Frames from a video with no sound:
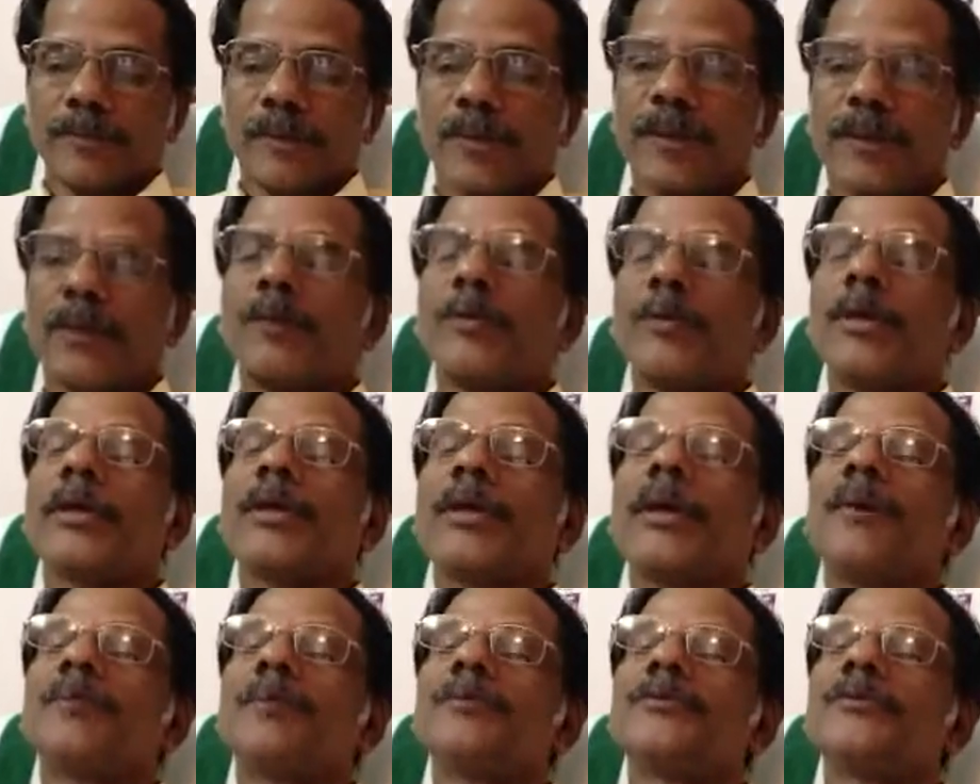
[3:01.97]
it
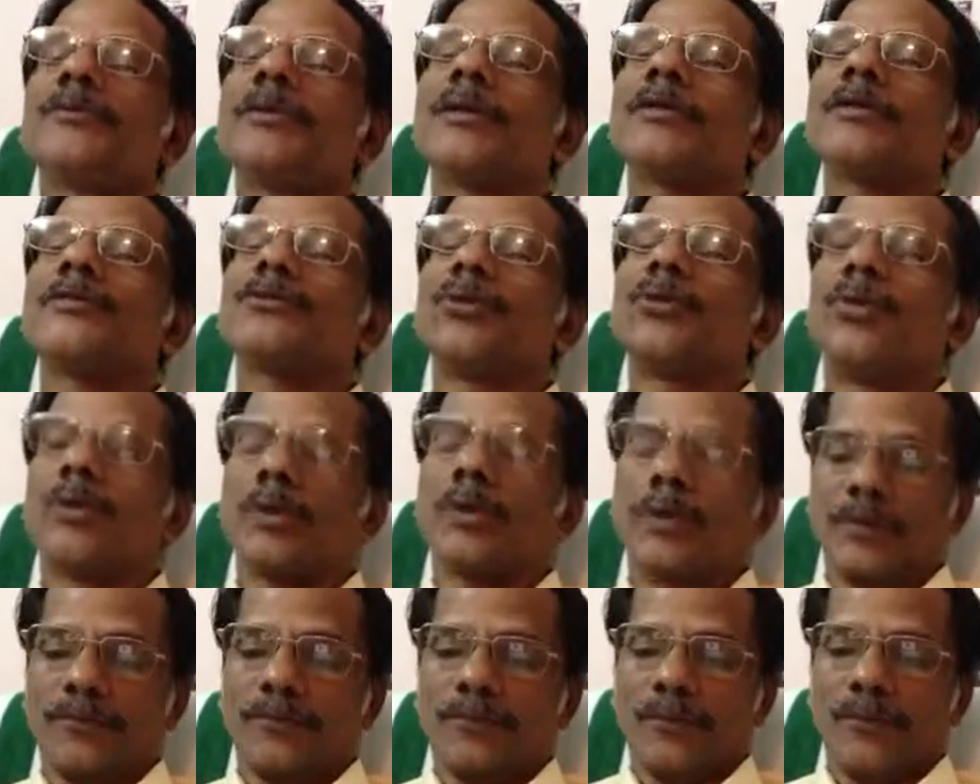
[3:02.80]
becomes a
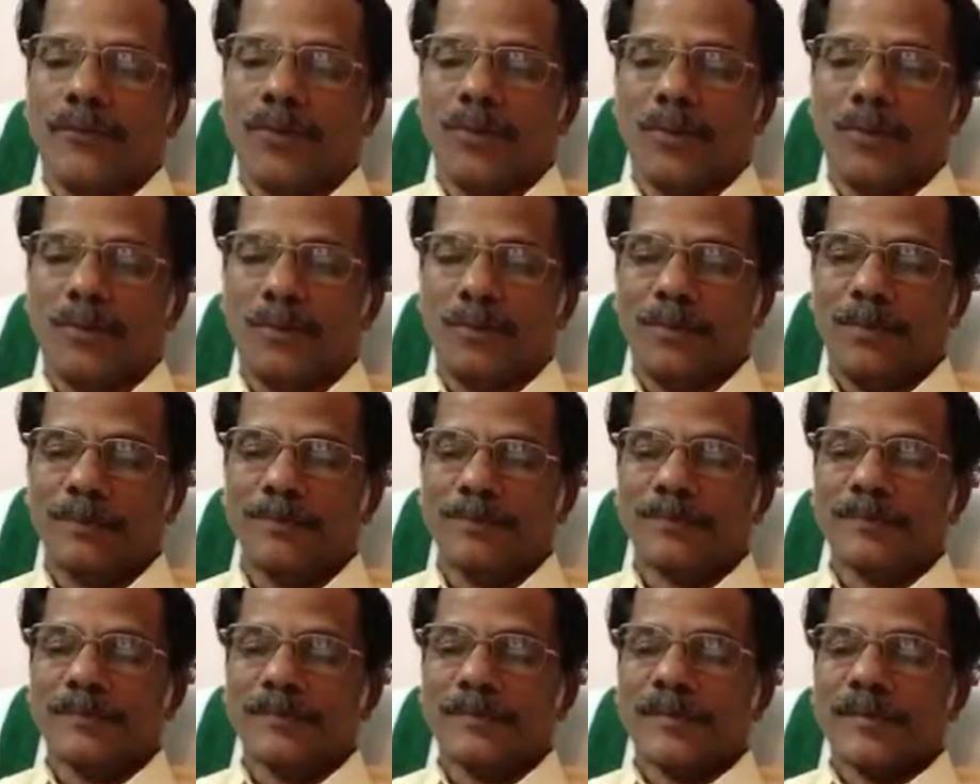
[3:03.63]
solid form.
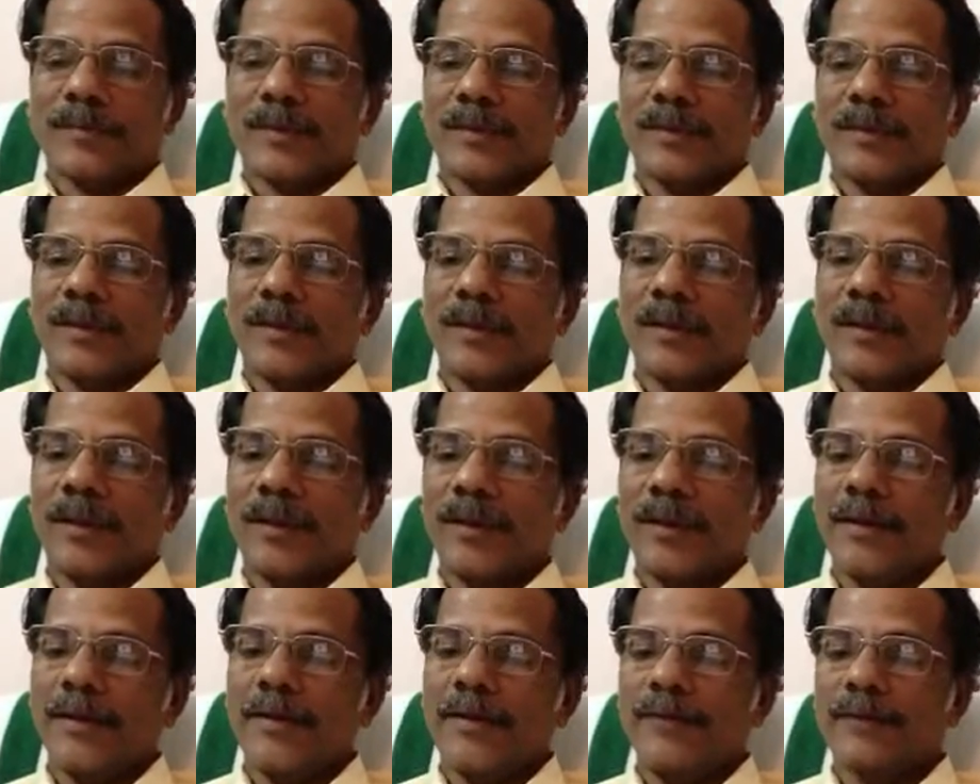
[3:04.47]
The
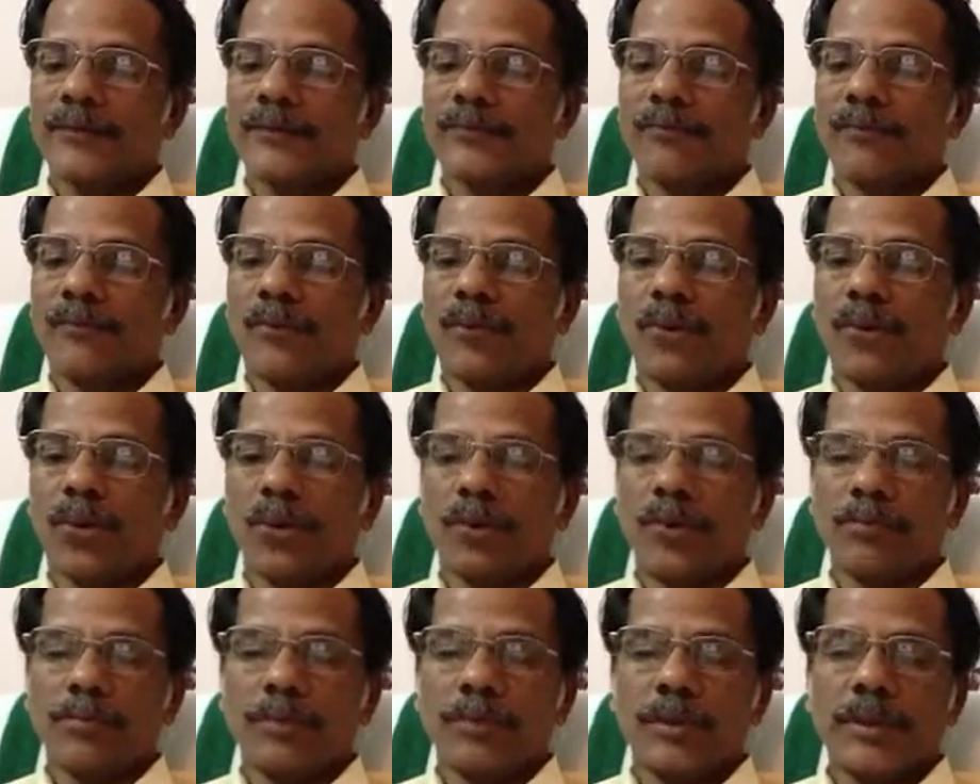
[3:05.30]
head is
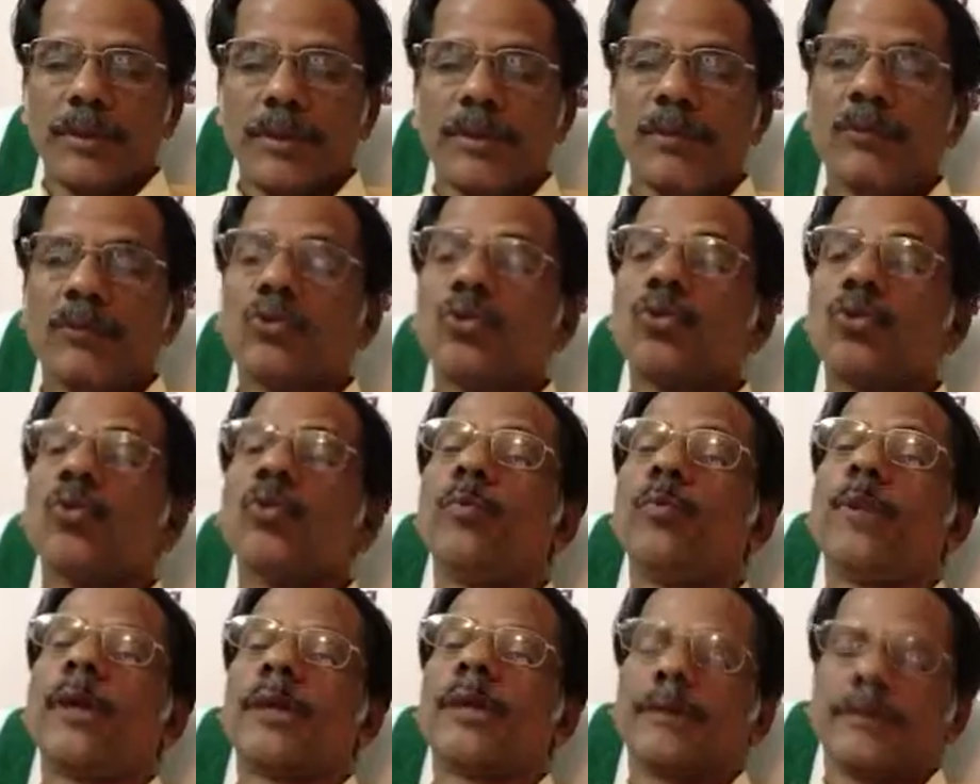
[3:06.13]
formed in 2
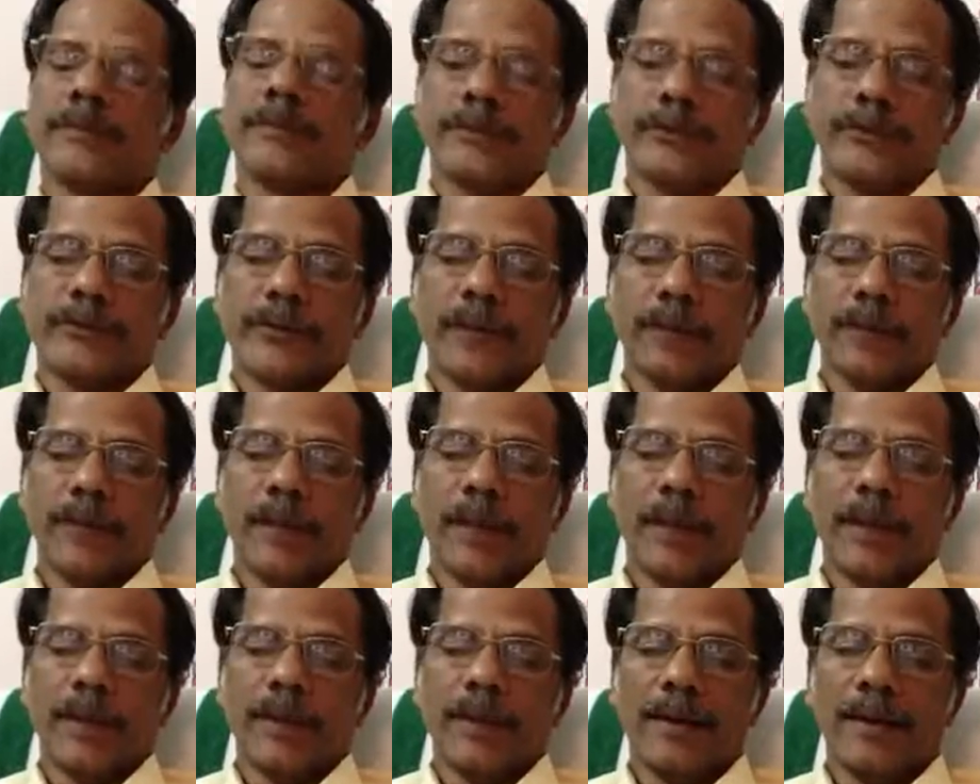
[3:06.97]
months,
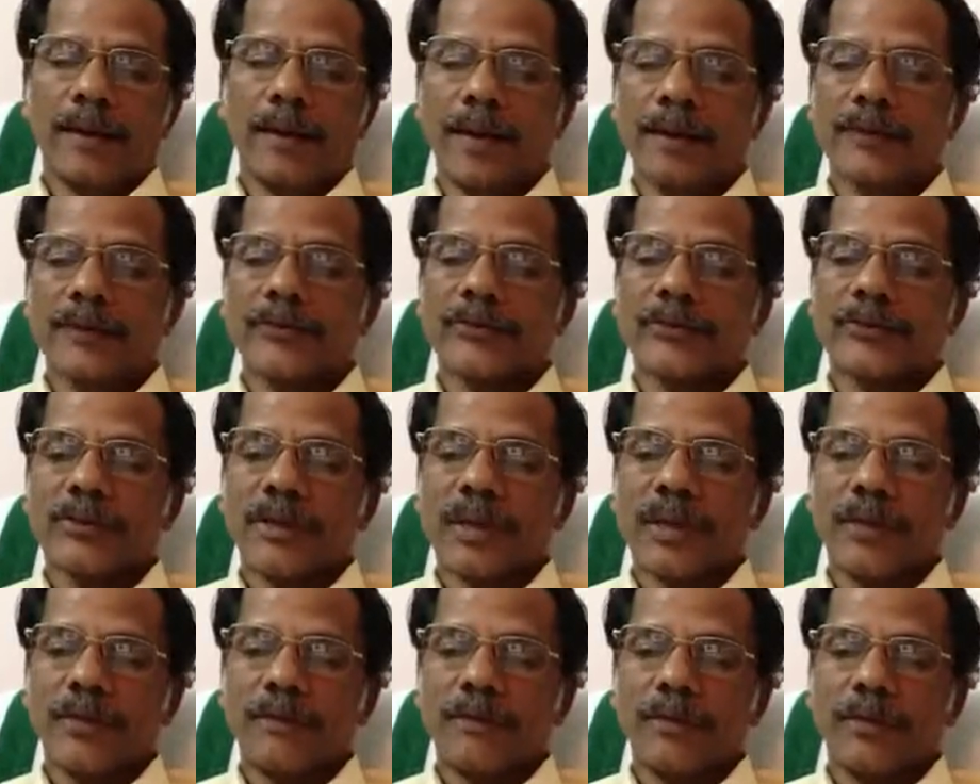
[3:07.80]
and legs
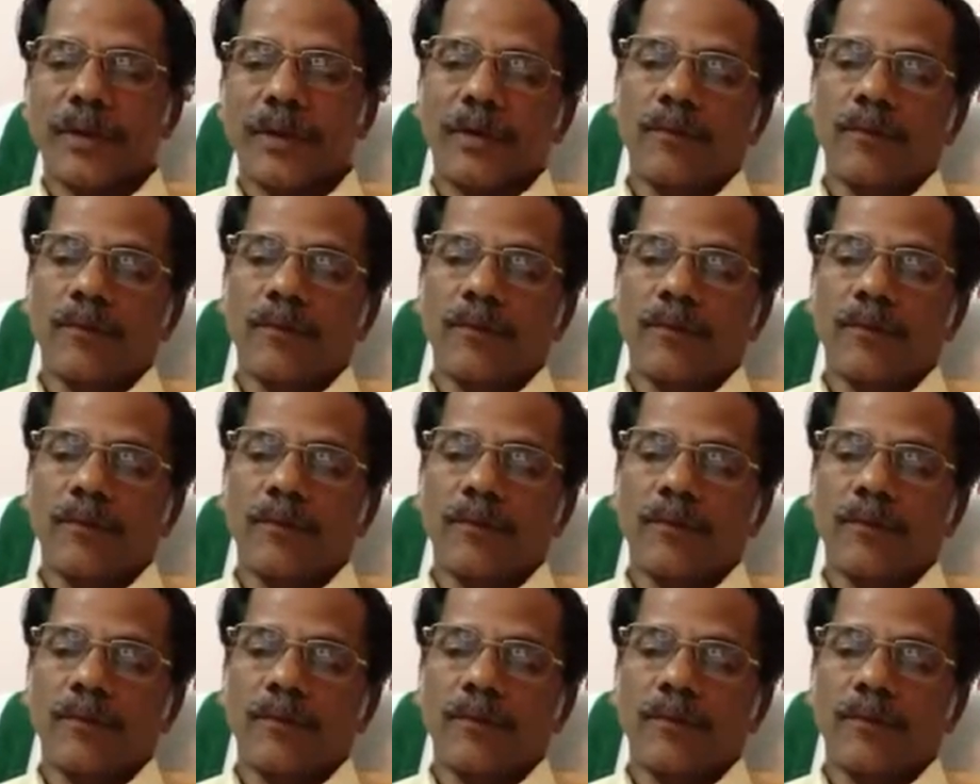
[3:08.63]
and